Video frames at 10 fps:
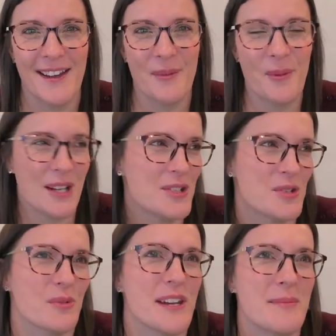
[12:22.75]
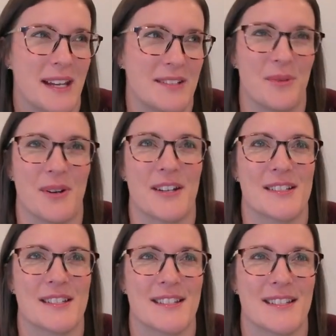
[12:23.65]
What are you dreaming
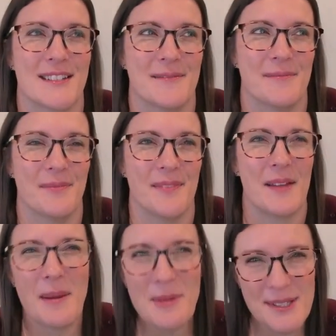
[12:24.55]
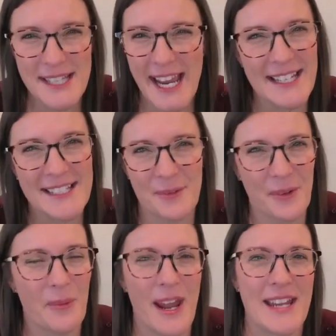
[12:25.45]
towards? And maybe you say it in
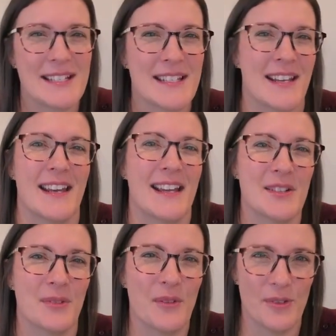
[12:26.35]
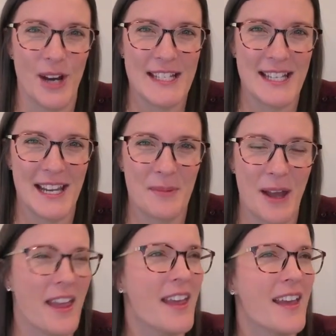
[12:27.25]
different ways and different phrasing,
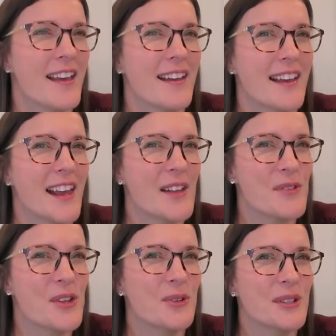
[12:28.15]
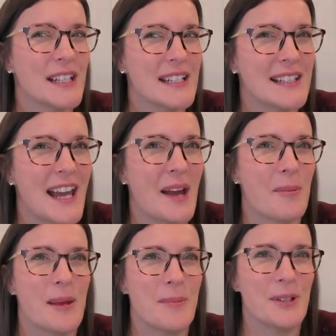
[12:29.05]
but if you can get
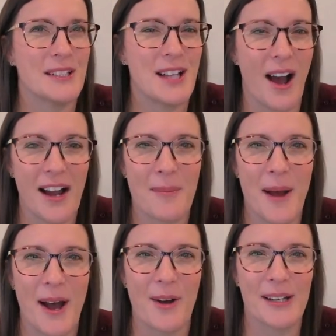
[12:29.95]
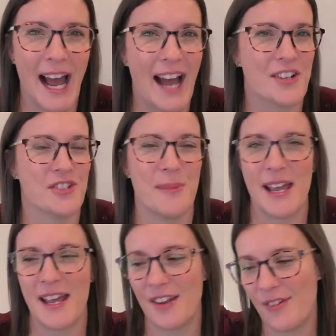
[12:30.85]
people to talk about, gosh,
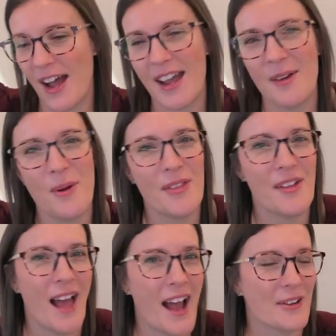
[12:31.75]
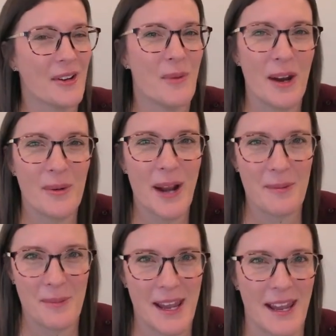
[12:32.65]
man, if I won the lottery, where would I
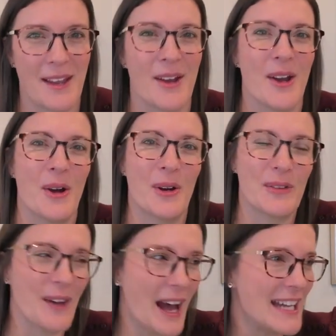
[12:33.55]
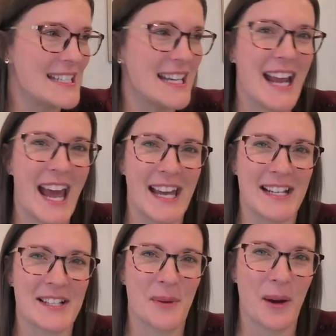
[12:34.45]
be? Or if I did
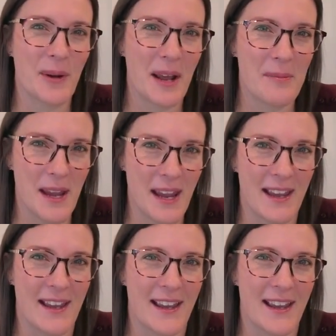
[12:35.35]
X, where would I be?